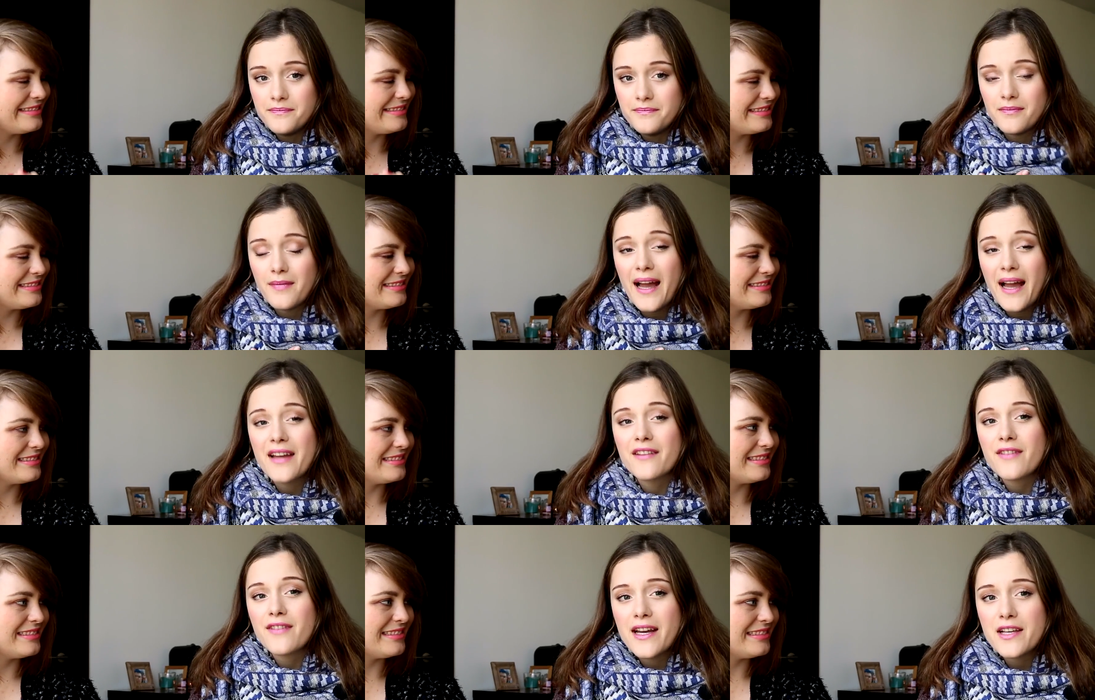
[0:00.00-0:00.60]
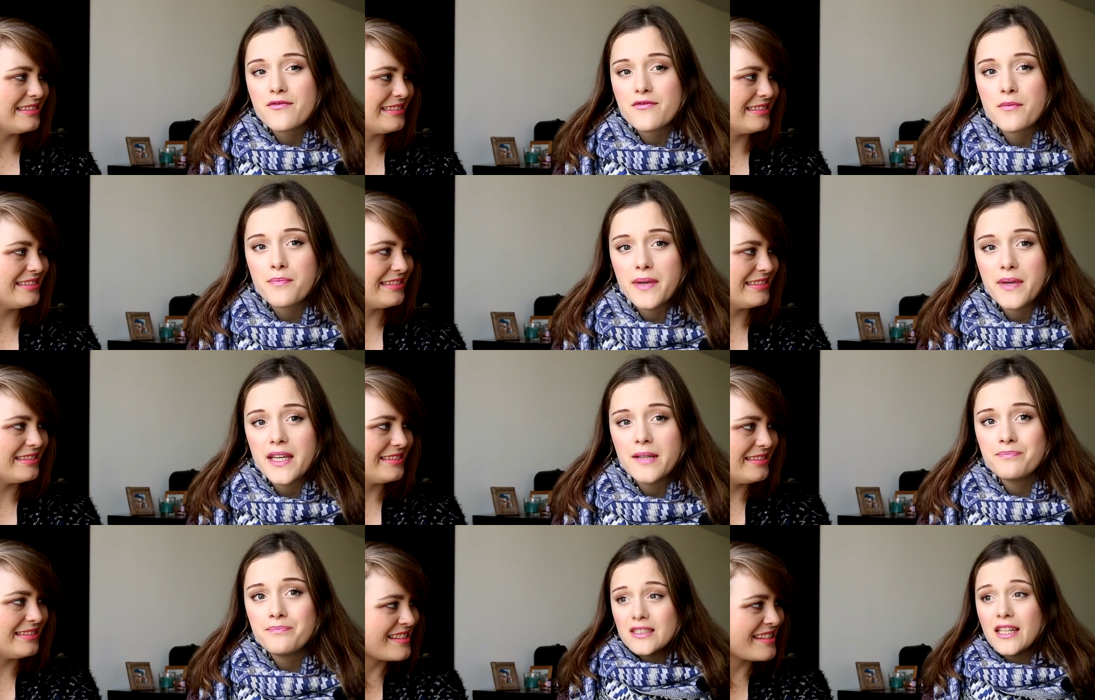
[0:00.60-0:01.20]
Speaker 1: my advice
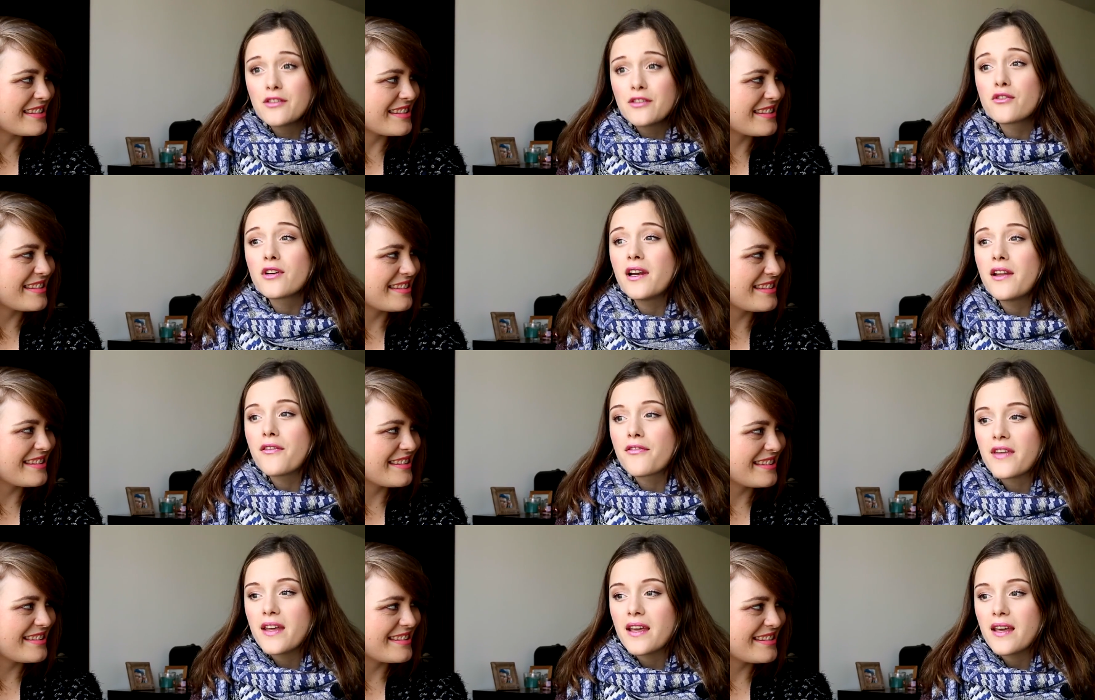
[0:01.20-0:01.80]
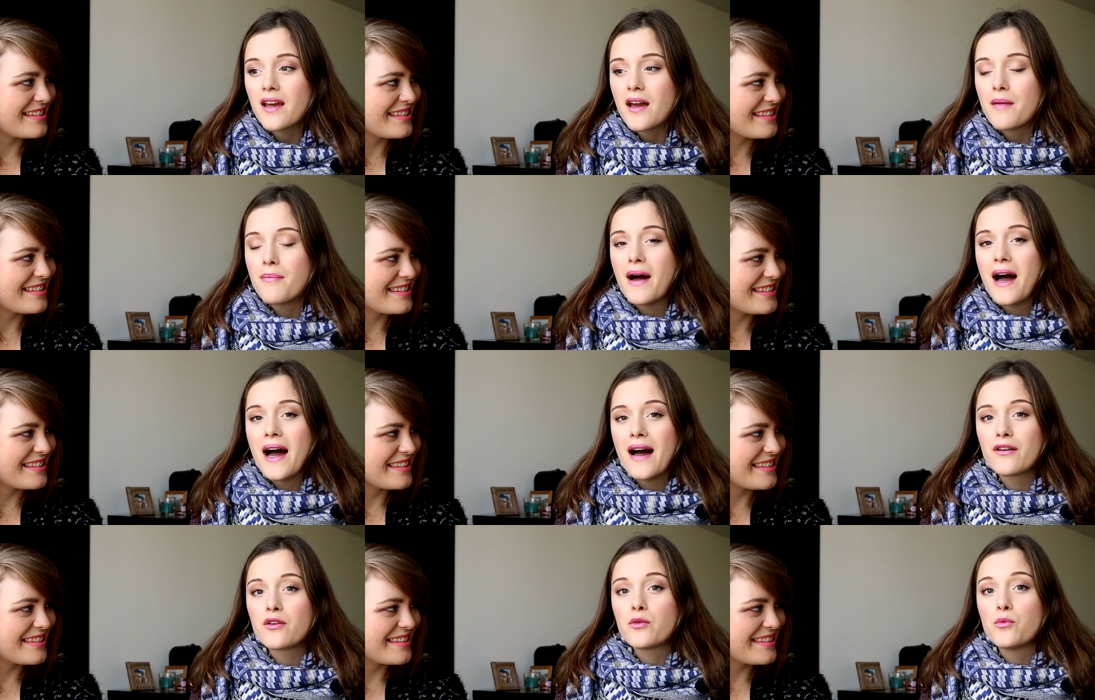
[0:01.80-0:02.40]
would be that you really think
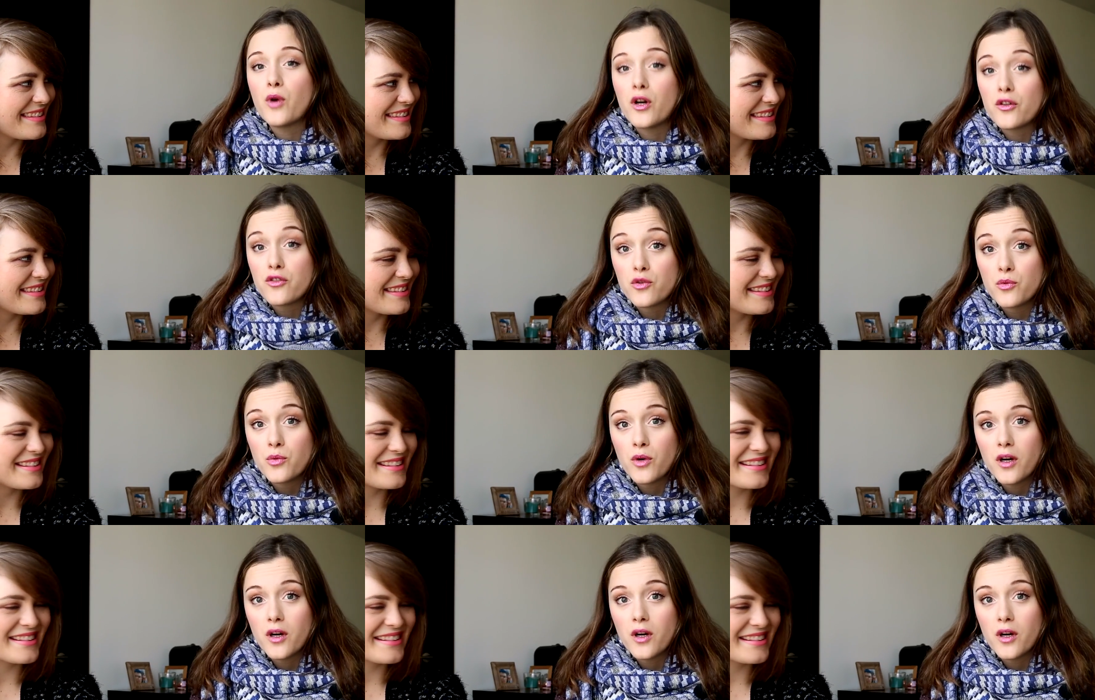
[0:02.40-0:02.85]
about what you